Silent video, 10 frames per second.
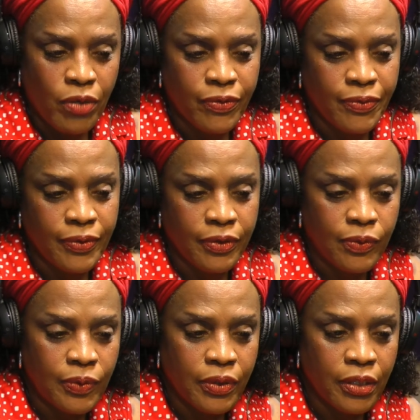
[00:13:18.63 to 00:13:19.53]
through the
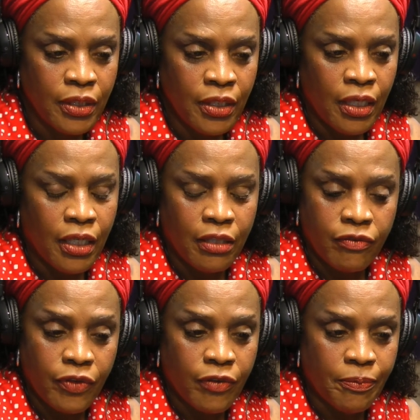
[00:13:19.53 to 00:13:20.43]
door
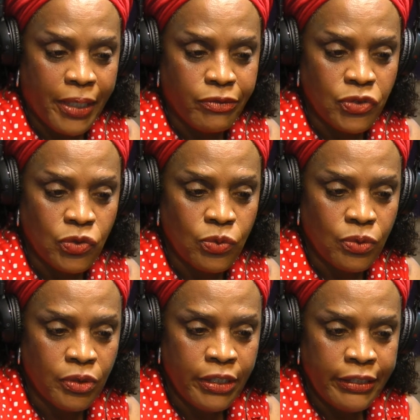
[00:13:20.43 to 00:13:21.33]
of
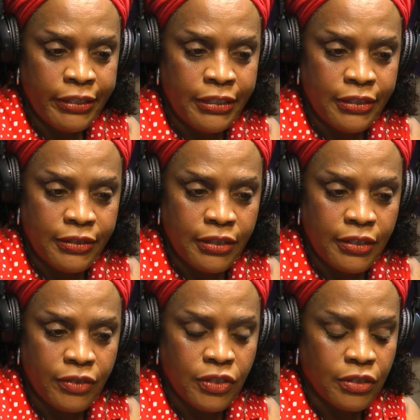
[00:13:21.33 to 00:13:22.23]
MycroSchool is
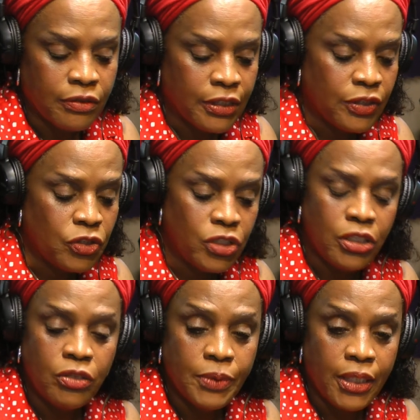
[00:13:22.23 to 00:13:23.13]
there's a
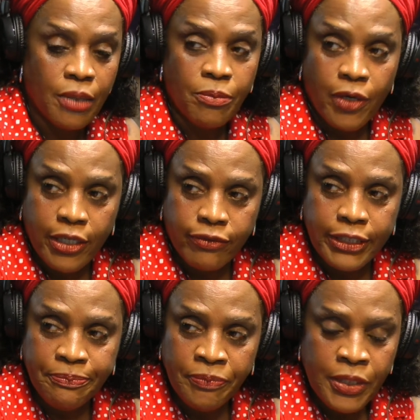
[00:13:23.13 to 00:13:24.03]
genuine camaraderie
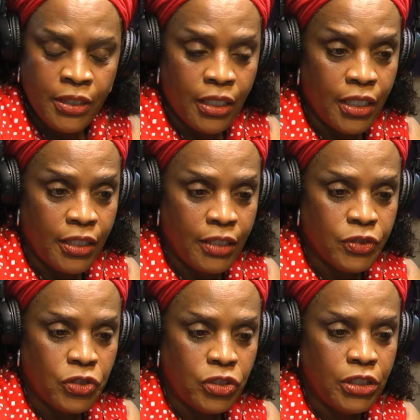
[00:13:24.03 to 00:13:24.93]
and there's
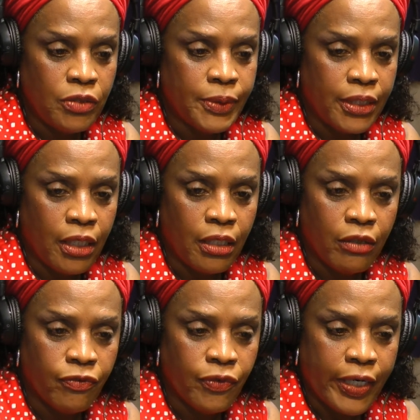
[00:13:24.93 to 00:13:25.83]
a genuine care
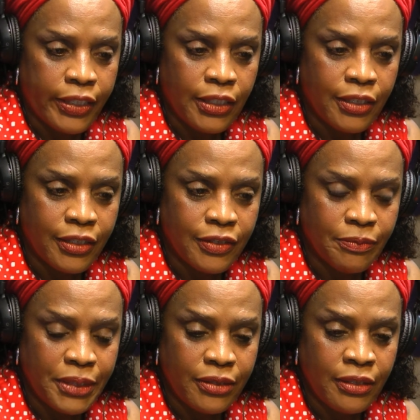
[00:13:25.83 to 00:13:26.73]
for our kids. I
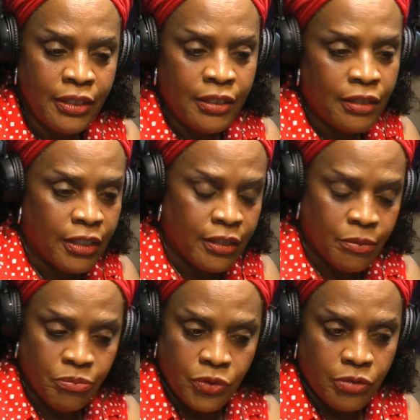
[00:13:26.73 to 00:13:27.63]
mean,
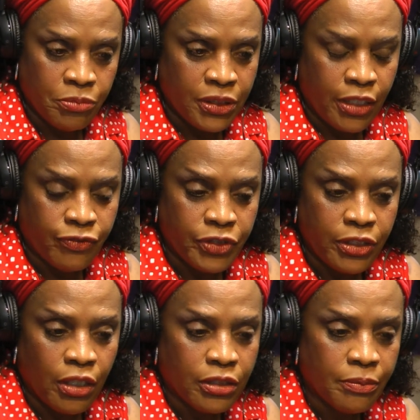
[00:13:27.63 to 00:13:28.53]
Mr. Humphries
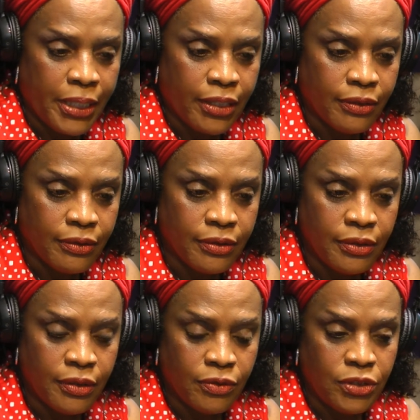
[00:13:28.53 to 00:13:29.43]
talked about
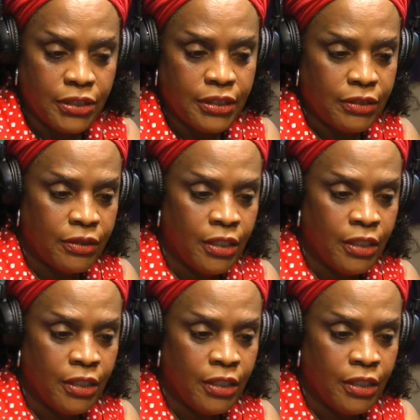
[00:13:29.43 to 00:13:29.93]
just the